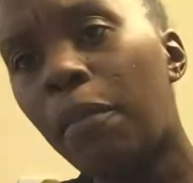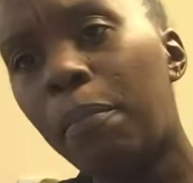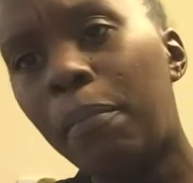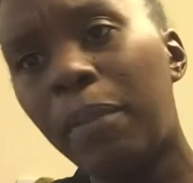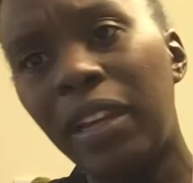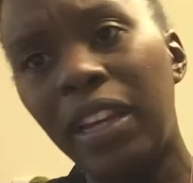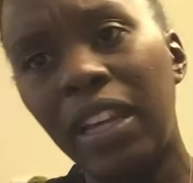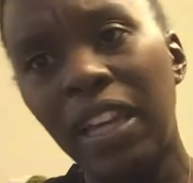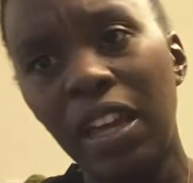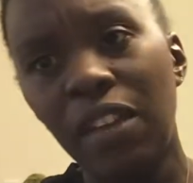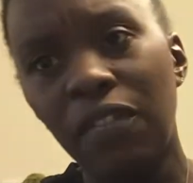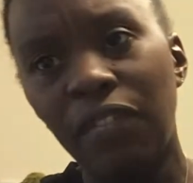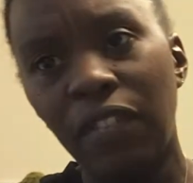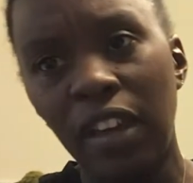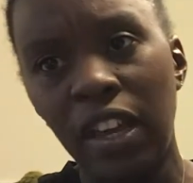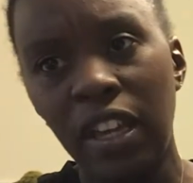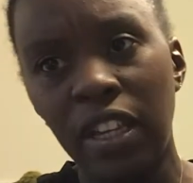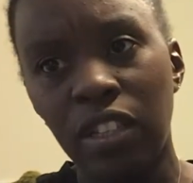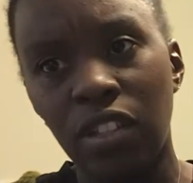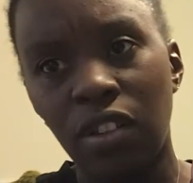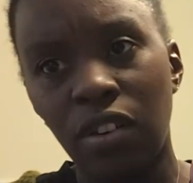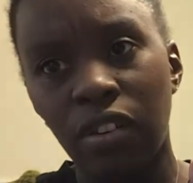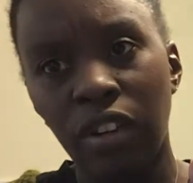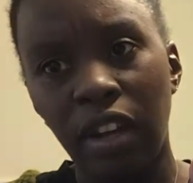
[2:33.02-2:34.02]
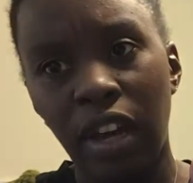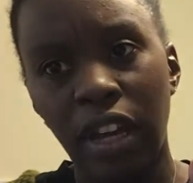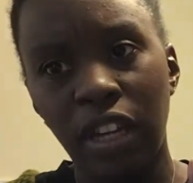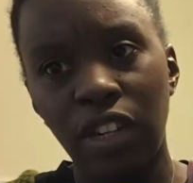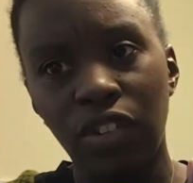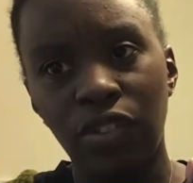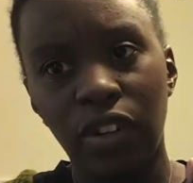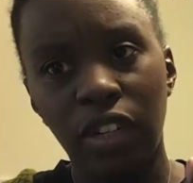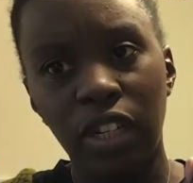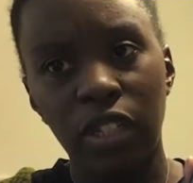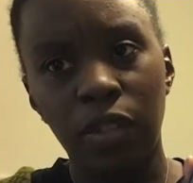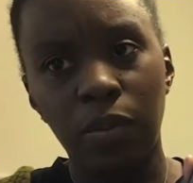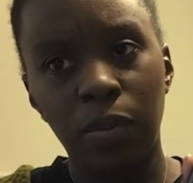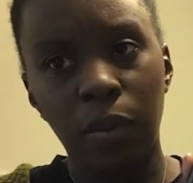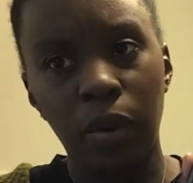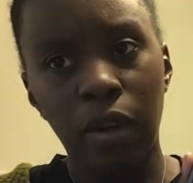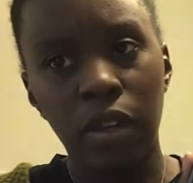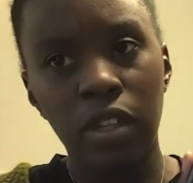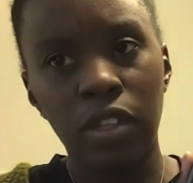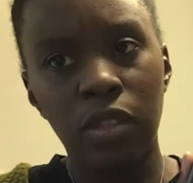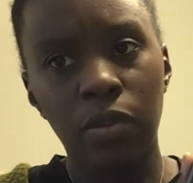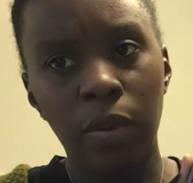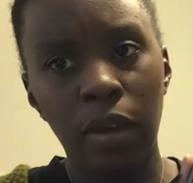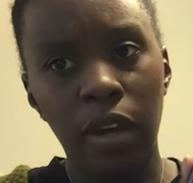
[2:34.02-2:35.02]
believe it's on Android
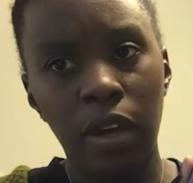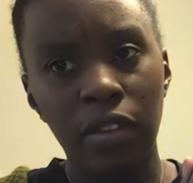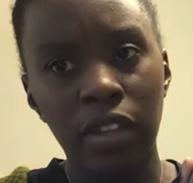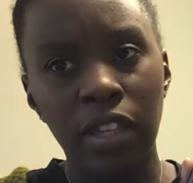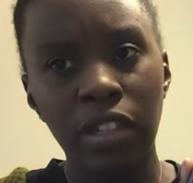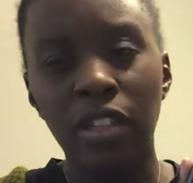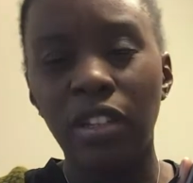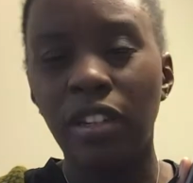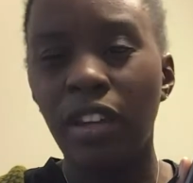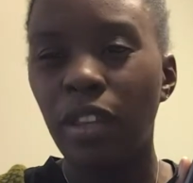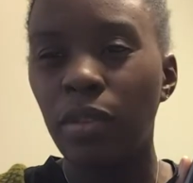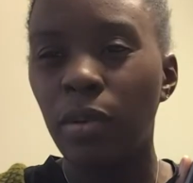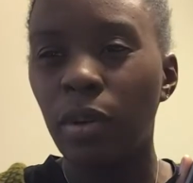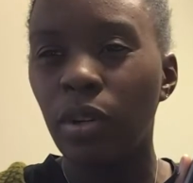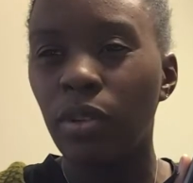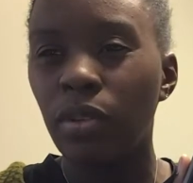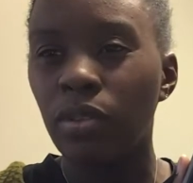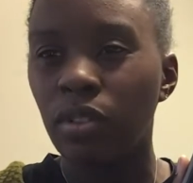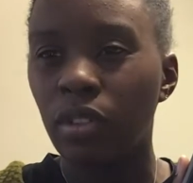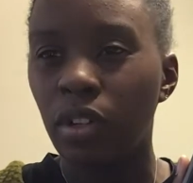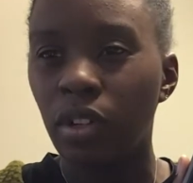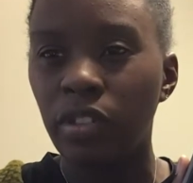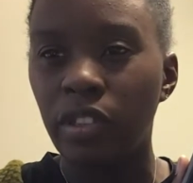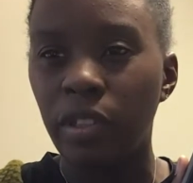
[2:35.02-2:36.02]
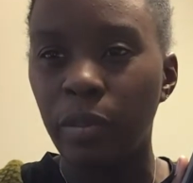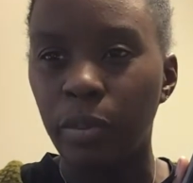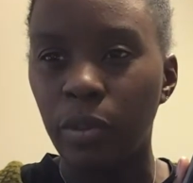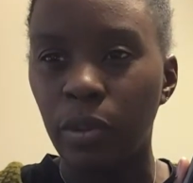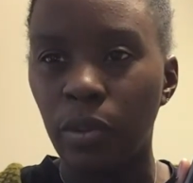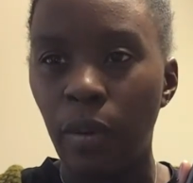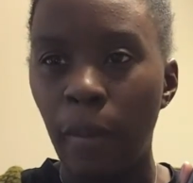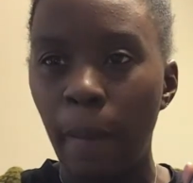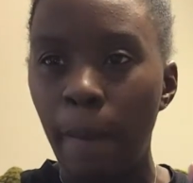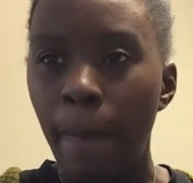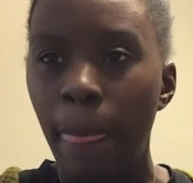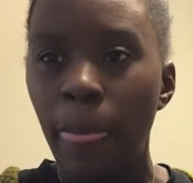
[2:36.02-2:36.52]
as well. There's another one called Notable.